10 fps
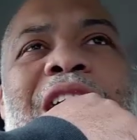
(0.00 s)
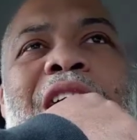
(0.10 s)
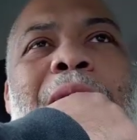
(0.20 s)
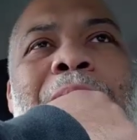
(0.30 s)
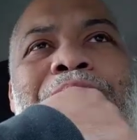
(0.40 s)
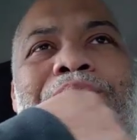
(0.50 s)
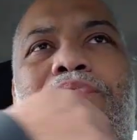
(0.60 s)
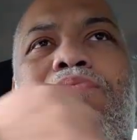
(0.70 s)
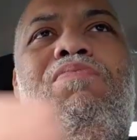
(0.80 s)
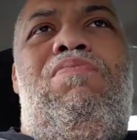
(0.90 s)

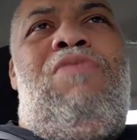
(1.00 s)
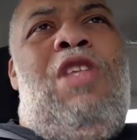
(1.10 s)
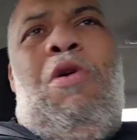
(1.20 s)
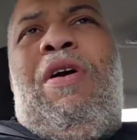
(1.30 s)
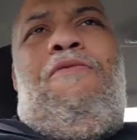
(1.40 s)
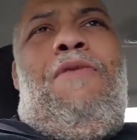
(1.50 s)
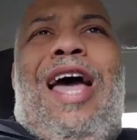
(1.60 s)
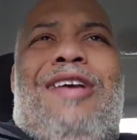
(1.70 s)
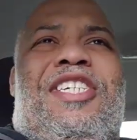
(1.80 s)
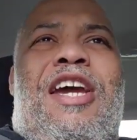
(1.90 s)
um, you know, if what
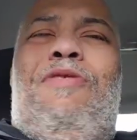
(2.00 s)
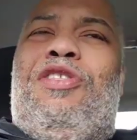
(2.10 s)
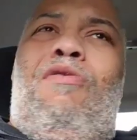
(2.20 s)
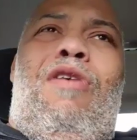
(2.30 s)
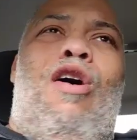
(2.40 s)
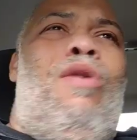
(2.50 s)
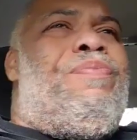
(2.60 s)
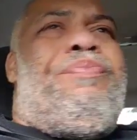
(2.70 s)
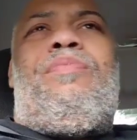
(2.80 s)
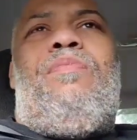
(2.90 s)
I share with you all
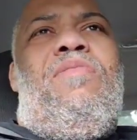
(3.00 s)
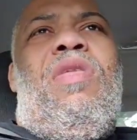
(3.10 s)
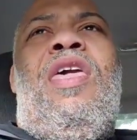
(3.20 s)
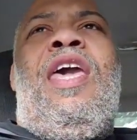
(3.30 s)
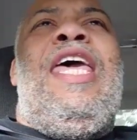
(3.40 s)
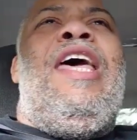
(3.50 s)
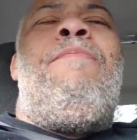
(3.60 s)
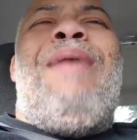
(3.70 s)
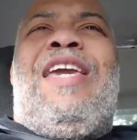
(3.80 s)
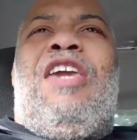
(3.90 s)
and help
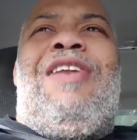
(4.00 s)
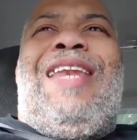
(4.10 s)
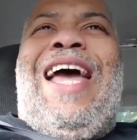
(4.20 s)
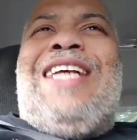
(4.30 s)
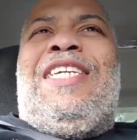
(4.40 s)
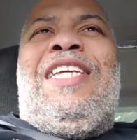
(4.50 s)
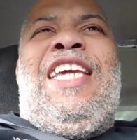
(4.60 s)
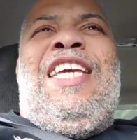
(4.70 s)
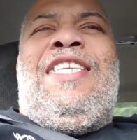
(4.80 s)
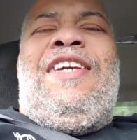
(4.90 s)
make your dashing
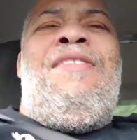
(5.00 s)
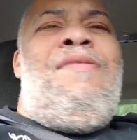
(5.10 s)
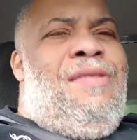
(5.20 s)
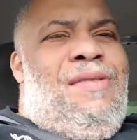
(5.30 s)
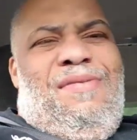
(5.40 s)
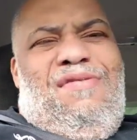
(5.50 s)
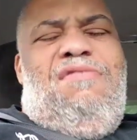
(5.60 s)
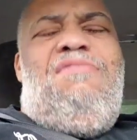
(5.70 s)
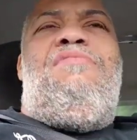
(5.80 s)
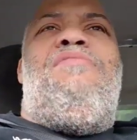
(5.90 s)
easier,
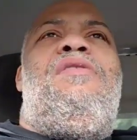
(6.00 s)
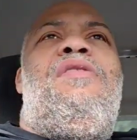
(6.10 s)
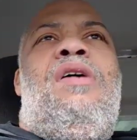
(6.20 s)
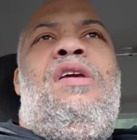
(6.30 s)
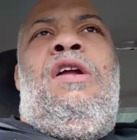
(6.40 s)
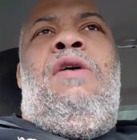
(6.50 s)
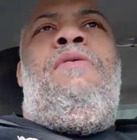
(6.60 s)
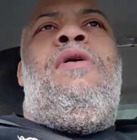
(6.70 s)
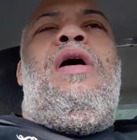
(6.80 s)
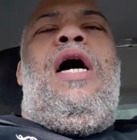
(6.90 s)
cool. You know,
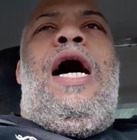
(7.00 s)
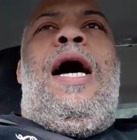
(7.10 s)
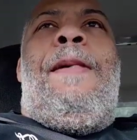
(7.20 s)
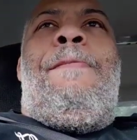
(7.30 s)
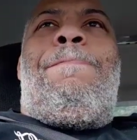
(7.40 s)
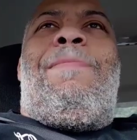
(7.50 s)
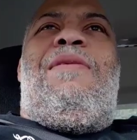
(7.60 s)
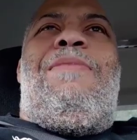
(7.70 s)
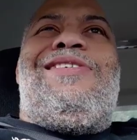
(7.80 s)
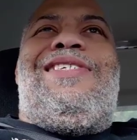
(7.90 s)
um, it's
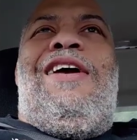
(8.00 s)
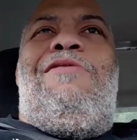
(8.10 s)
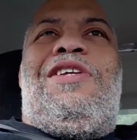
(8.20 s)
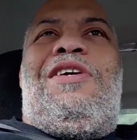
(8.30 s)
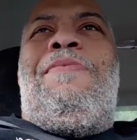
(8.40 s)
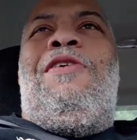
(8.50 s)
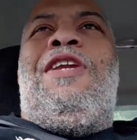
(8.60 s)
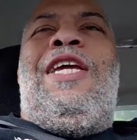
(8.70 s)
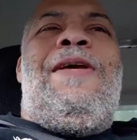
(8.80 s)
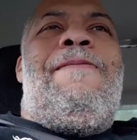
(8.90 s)
about sharing with the
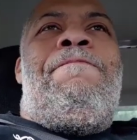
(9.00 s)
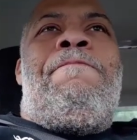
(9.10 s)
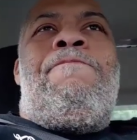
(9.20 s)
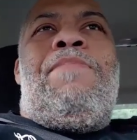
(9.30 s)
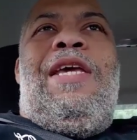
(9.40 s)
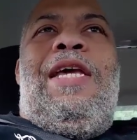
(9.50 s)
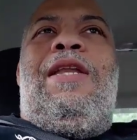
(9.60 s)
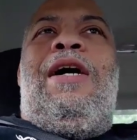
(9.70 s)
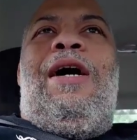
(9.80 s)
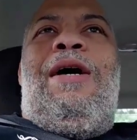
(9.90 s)
community,
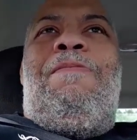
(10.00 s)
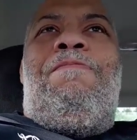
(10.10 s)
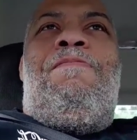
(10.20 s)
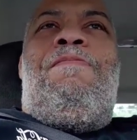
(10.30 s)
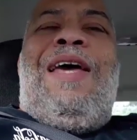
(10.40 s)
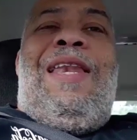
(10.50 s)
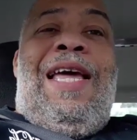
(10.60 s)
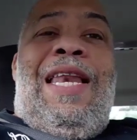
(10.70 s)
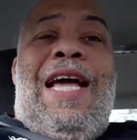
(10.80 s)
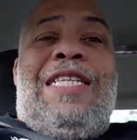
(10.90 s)
and. Uh, man,
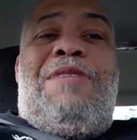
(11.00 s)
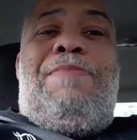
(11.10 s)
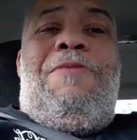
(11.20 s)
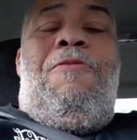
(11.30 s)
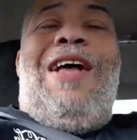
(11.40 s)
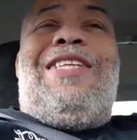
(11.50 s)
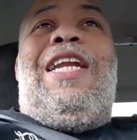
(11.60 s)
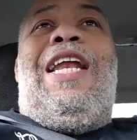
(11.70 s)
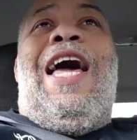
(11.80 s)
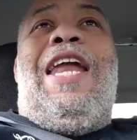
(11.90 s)
lately I have just been watching
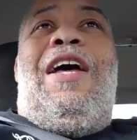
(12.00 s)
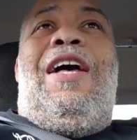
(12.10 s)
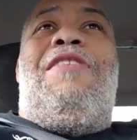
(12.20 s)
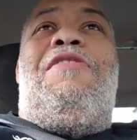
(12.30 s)
a lot of other